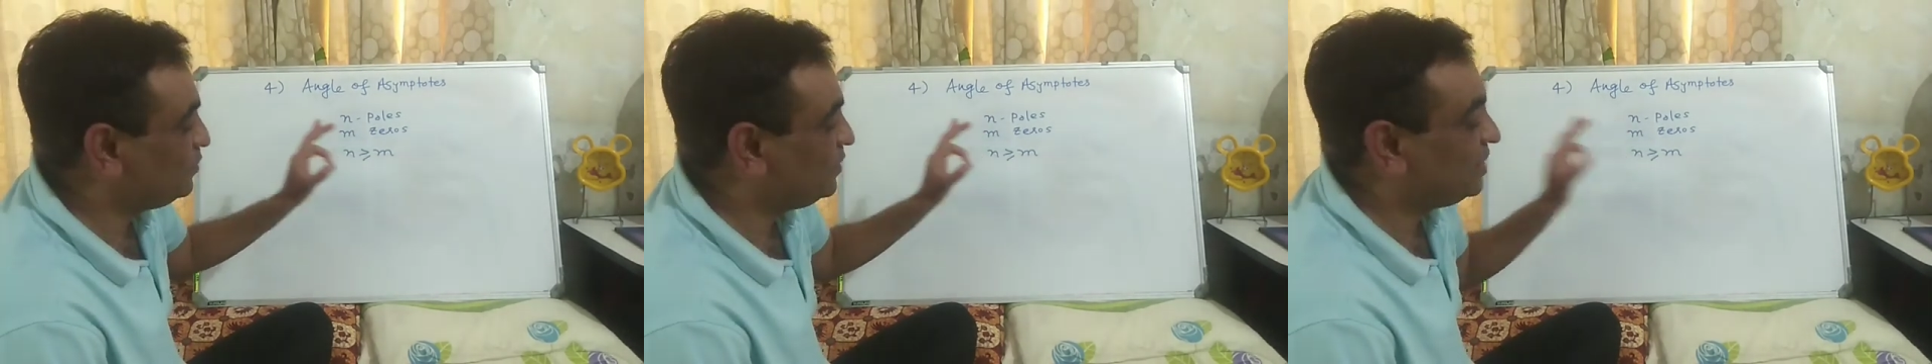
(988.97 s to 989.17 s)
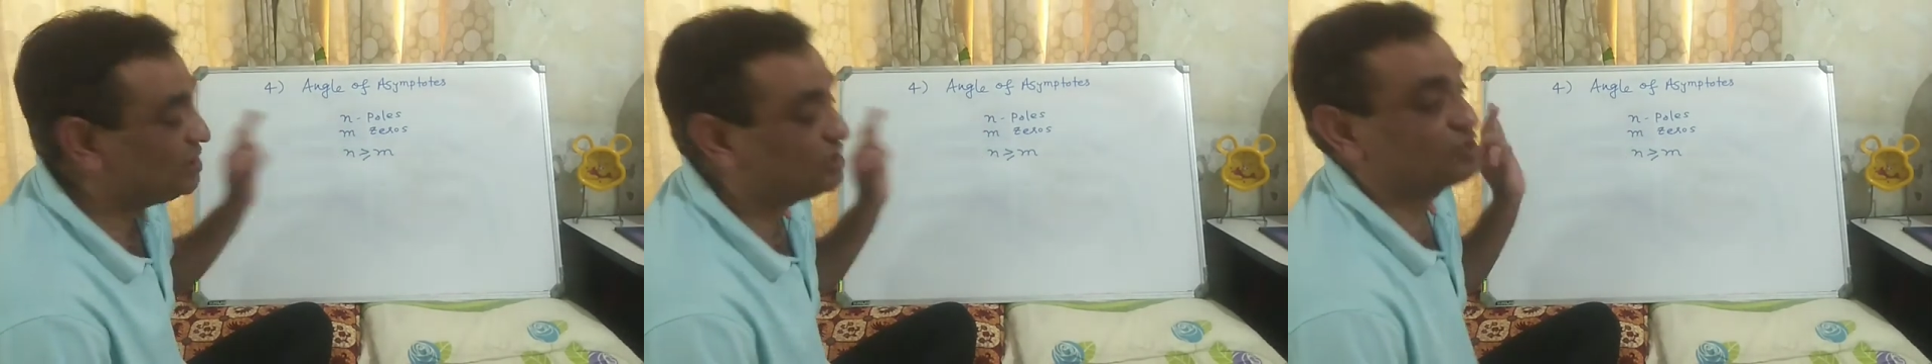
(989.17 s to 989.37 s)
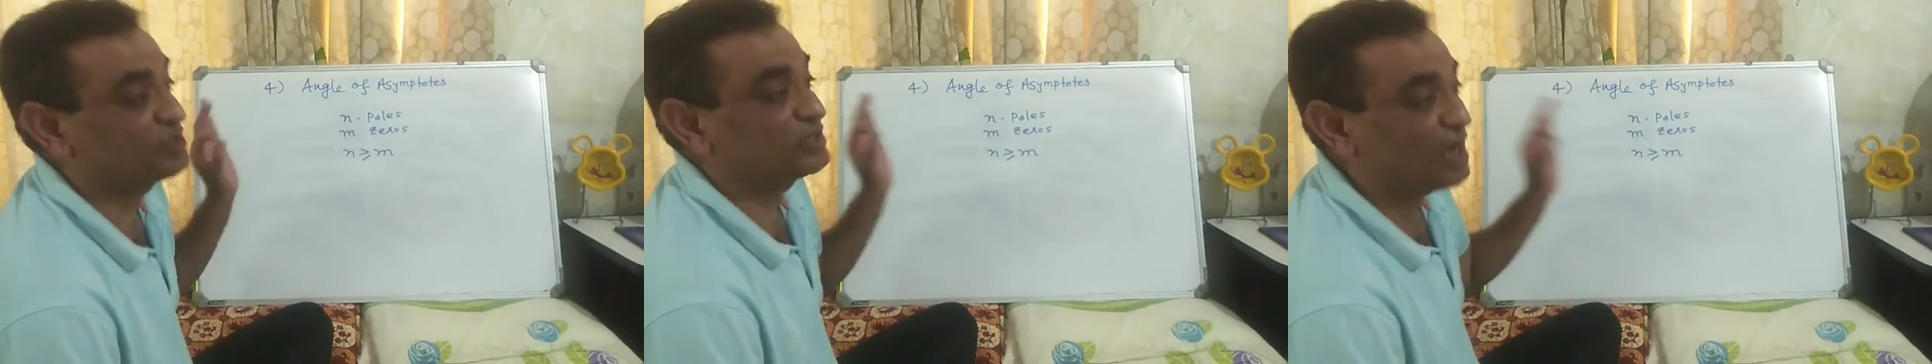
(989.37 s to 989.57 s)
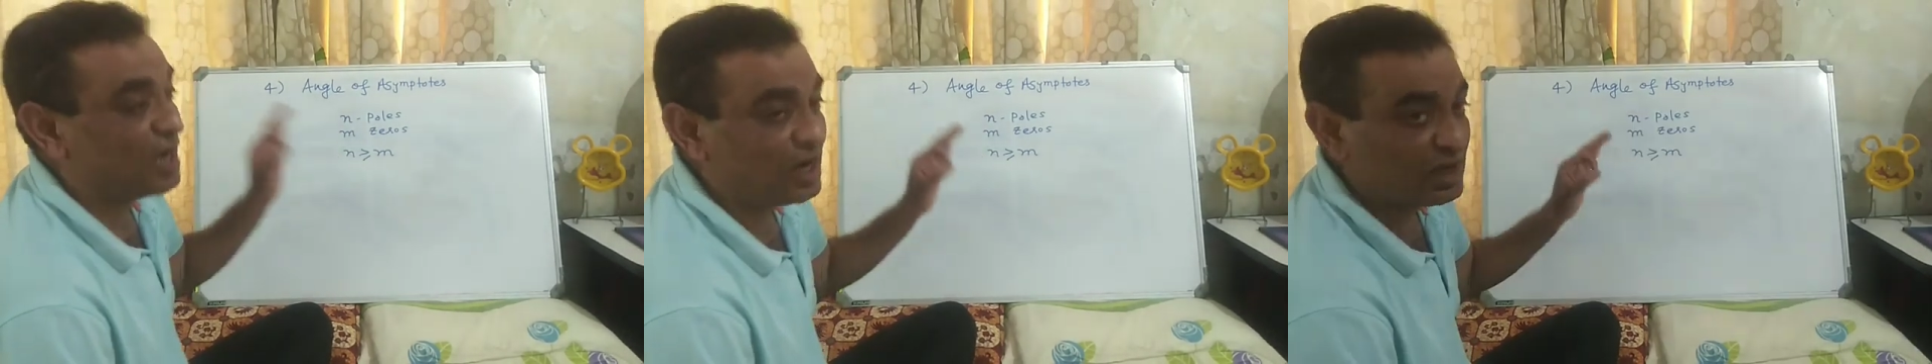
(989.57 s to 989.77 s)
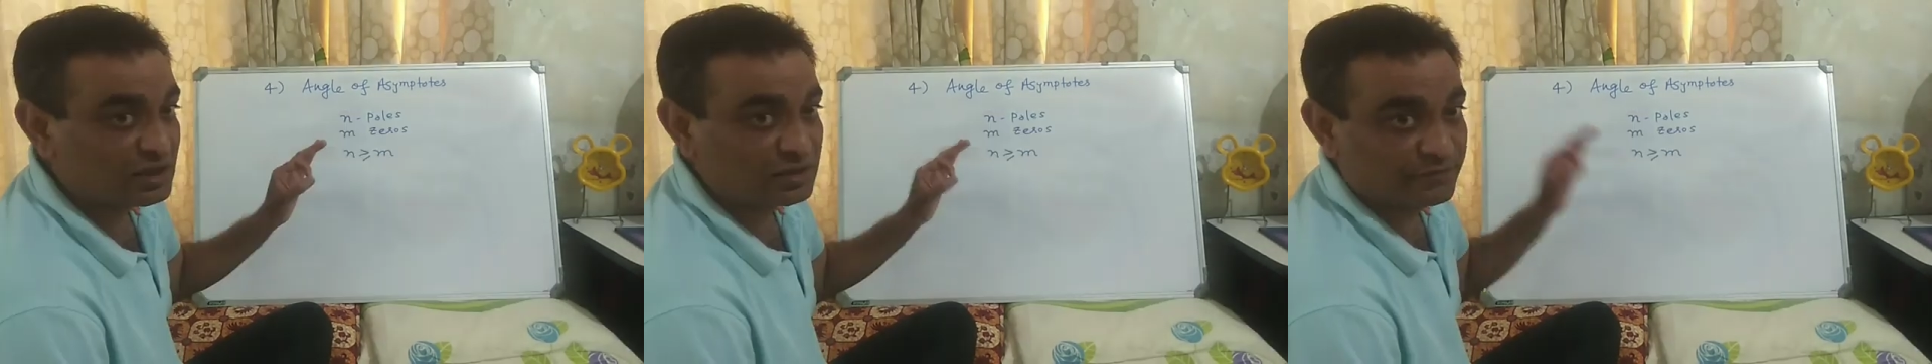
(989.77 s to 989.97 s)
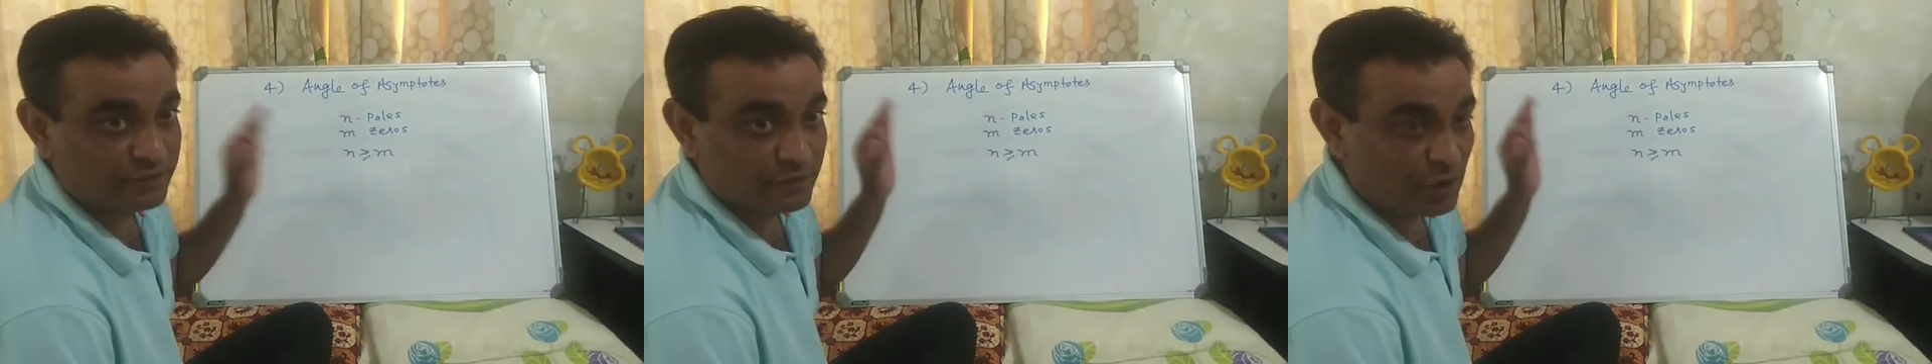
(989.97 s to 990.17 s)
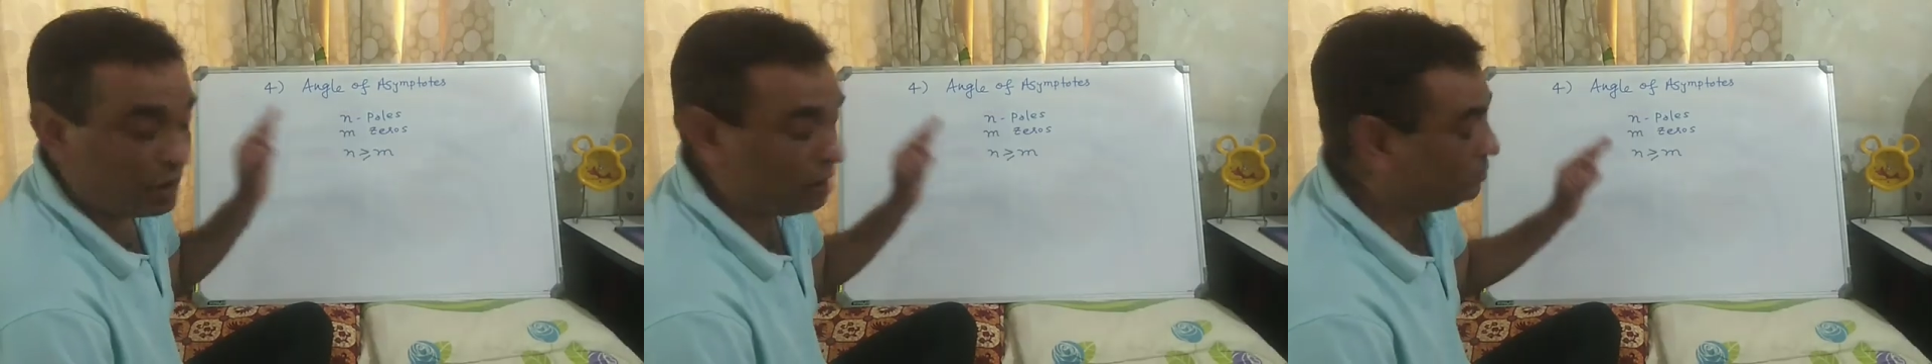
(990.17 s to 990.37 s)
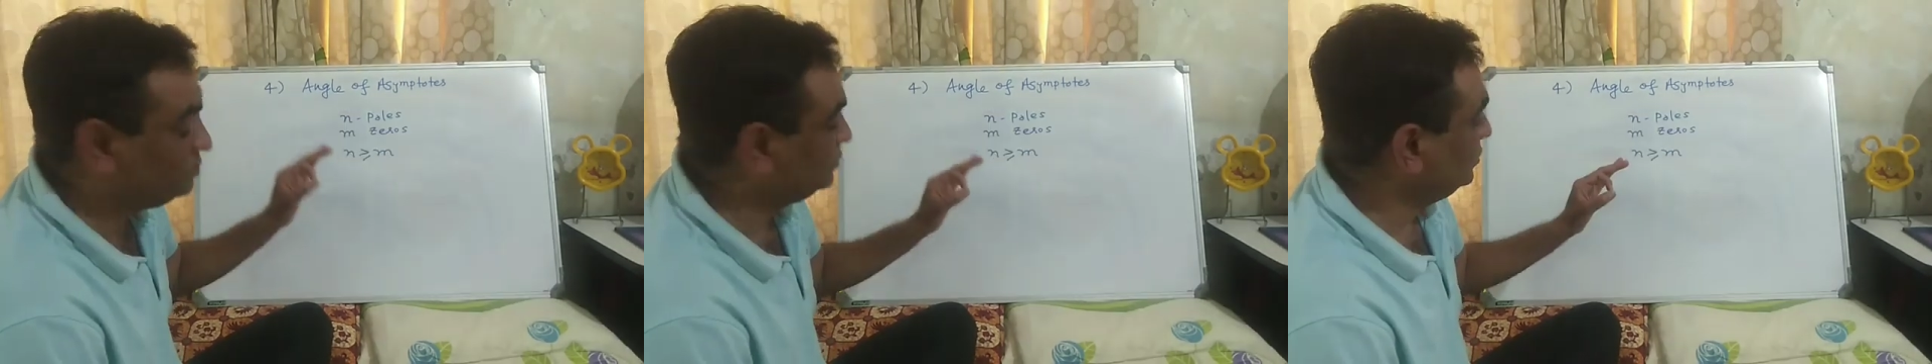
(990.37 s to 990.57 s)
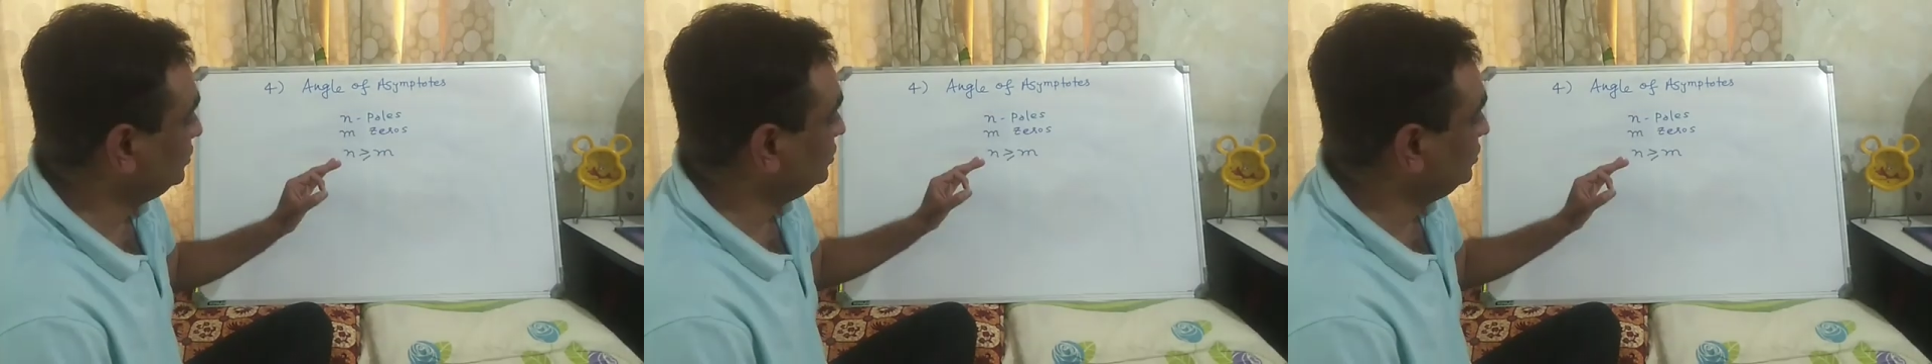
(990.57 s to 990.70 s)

will start from